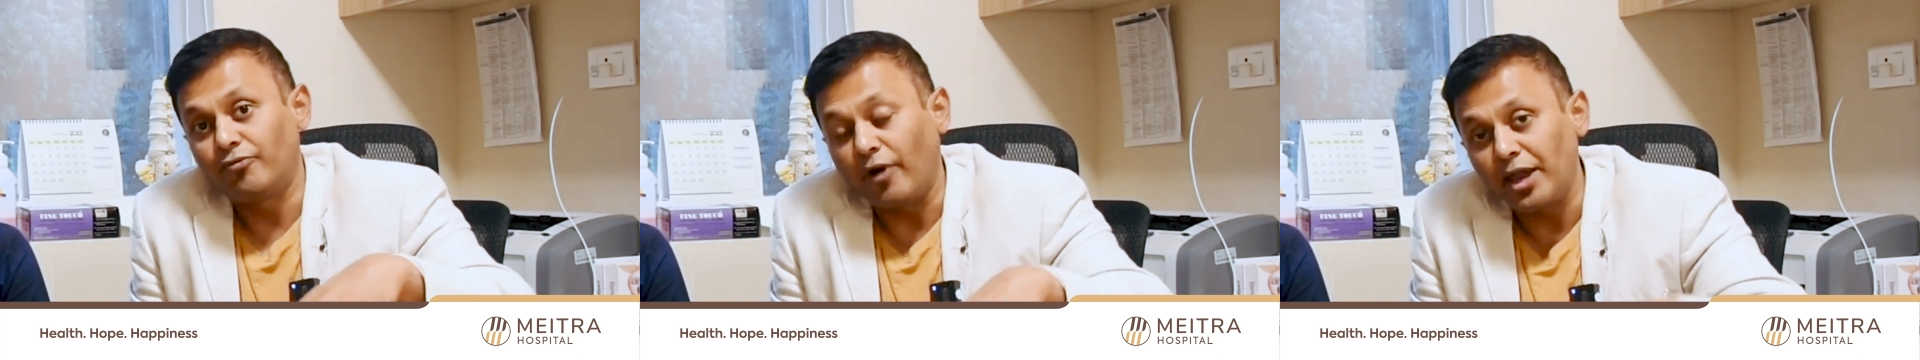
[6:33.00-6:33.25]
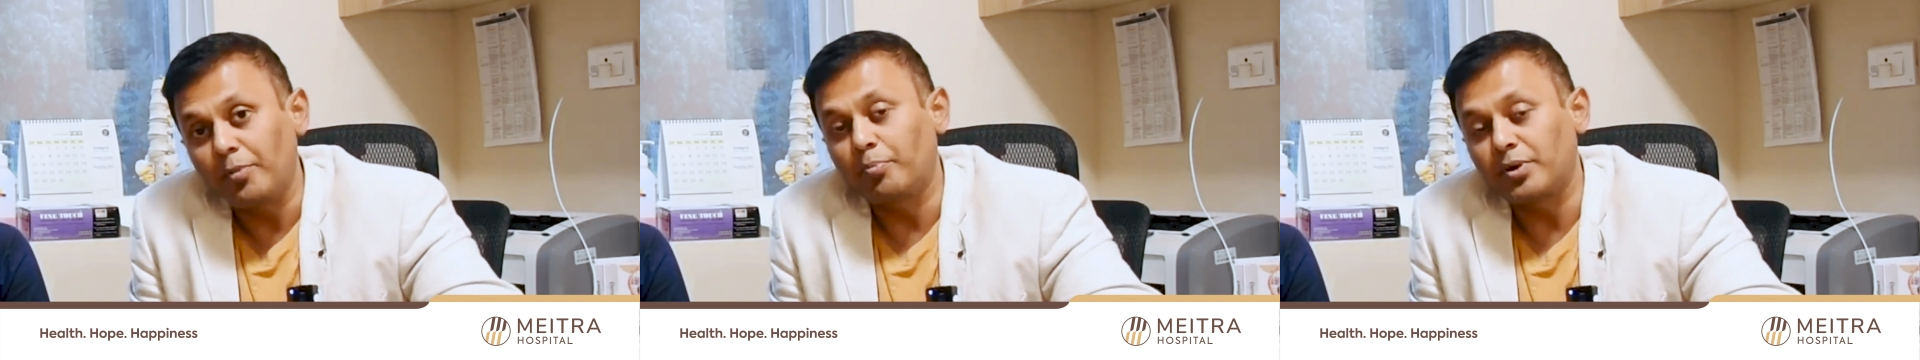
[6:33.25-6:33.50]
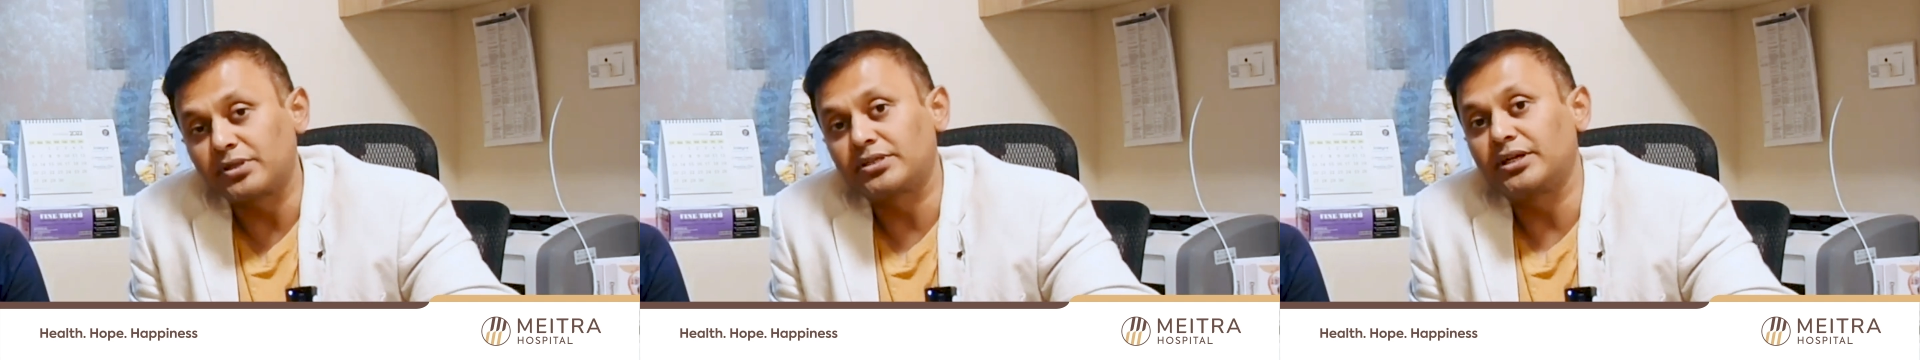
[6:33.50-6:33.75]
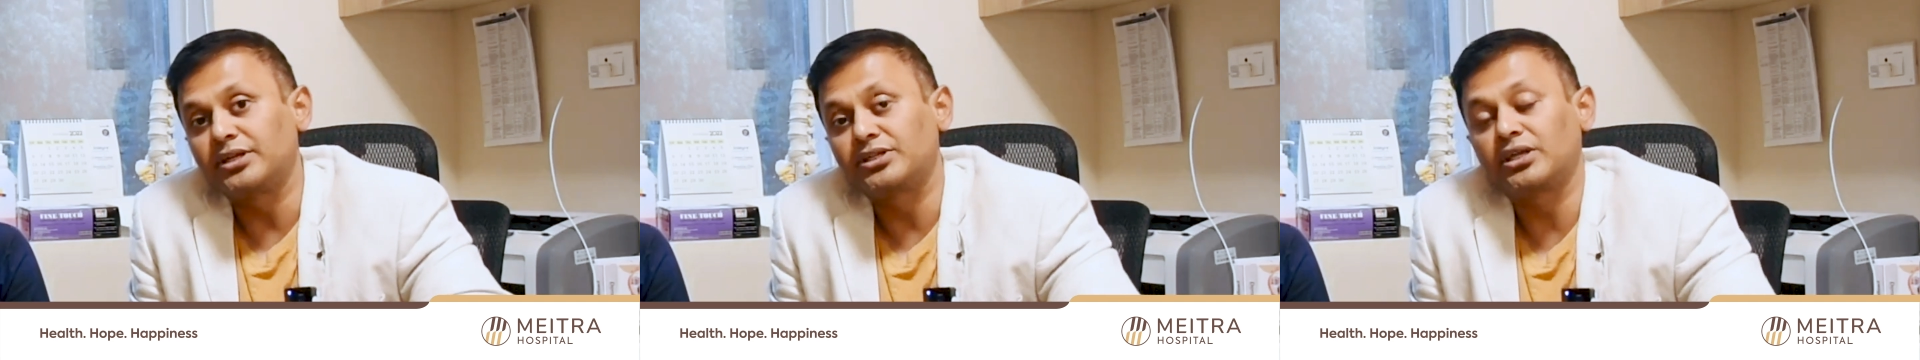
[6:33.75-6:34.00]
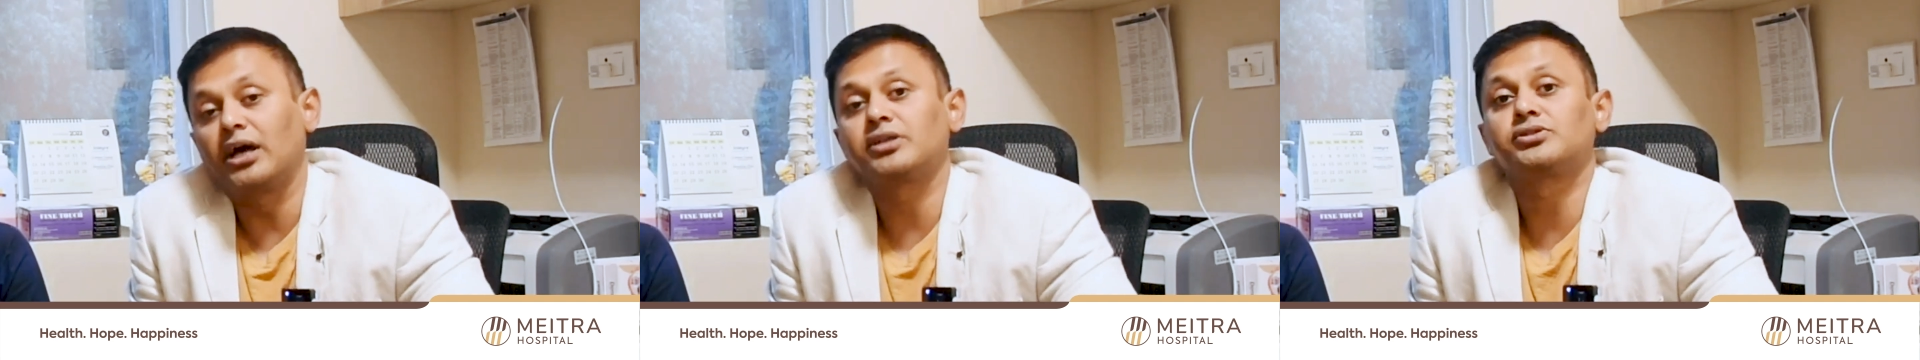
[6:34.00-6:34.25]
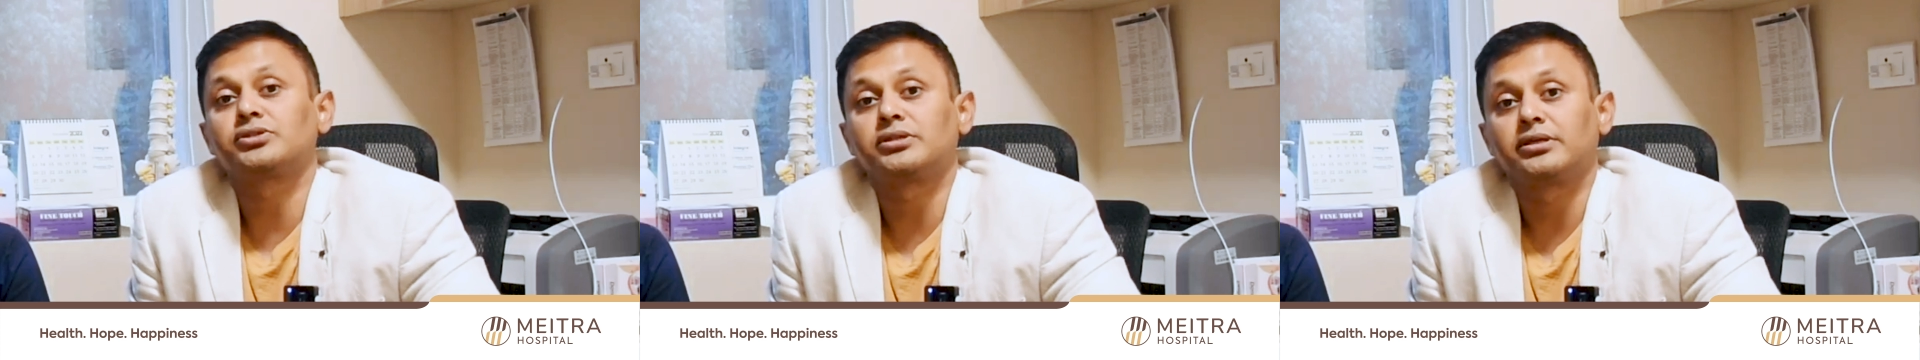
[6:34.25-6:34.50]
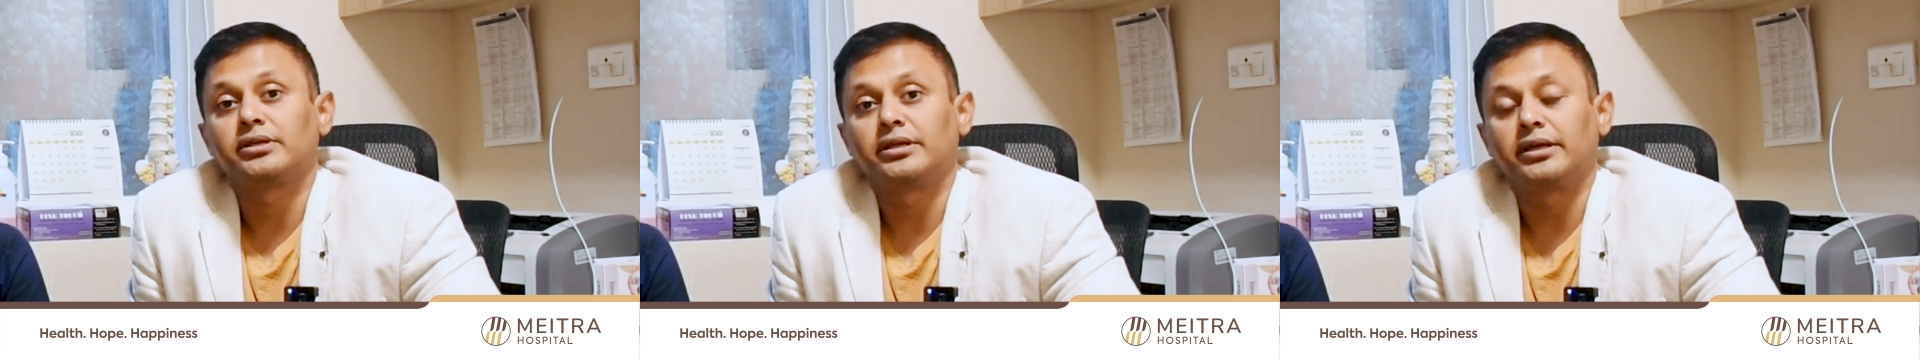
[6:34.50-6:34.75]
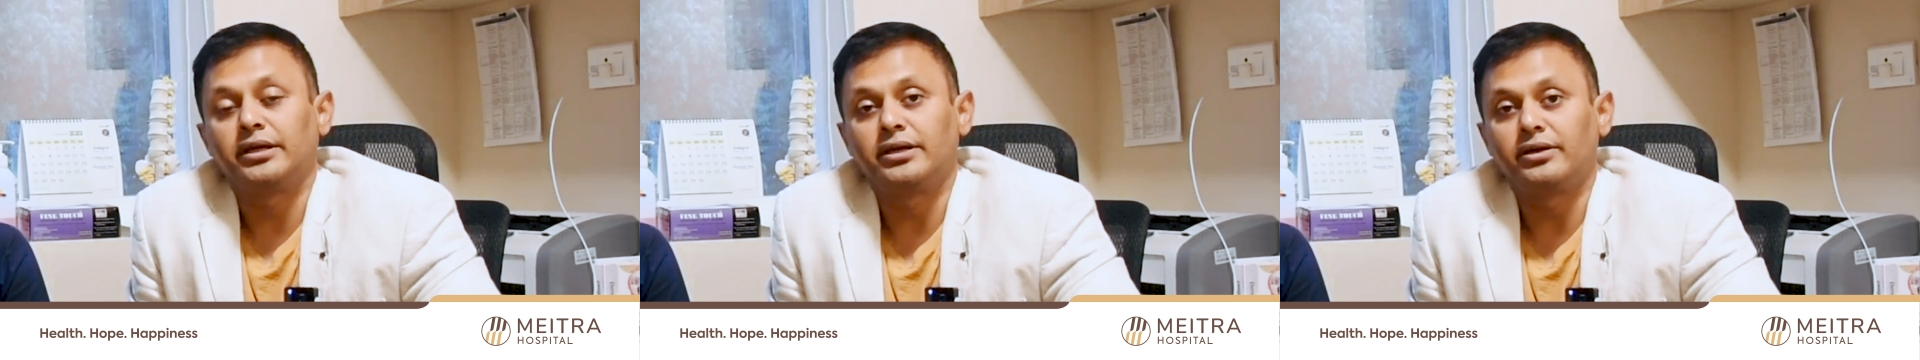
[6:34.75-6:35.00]
5% chance
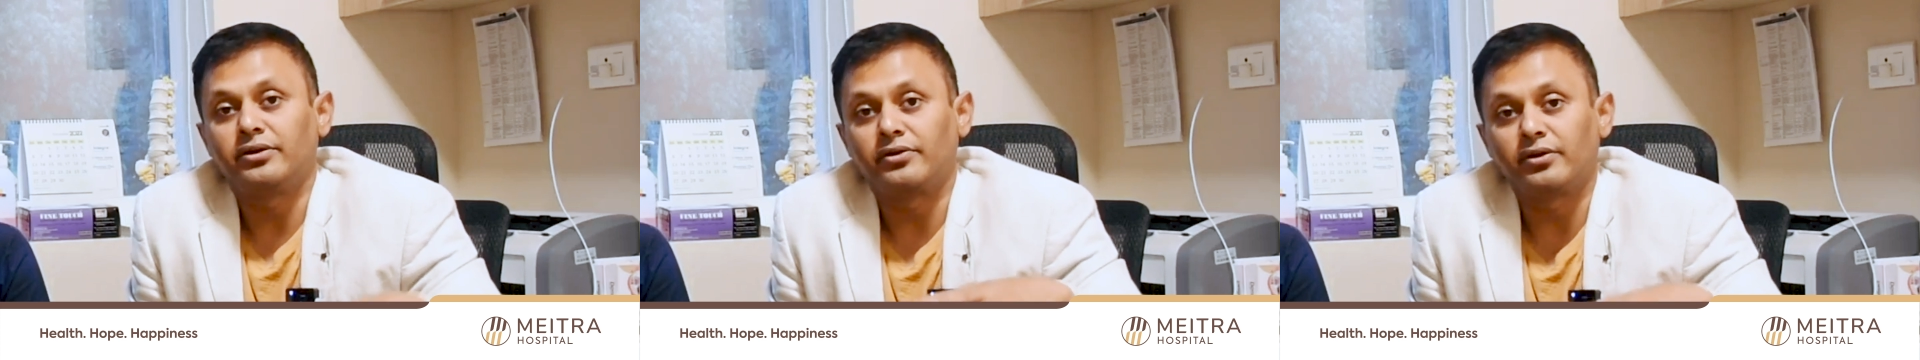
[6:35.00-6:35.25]
in